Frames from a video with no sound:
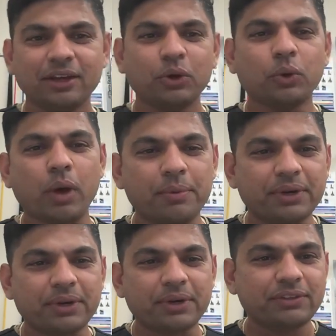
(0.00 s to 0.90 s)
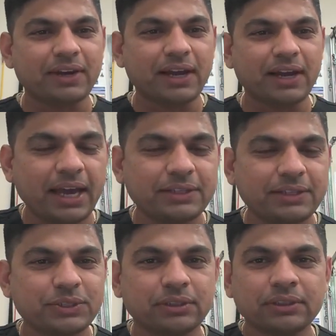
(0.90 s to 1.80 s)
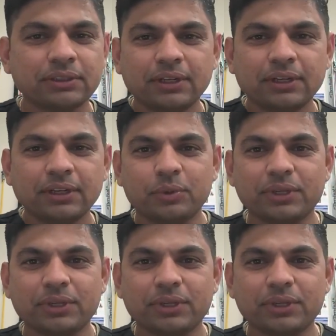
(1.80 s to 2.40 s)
Whoever gives the right answer will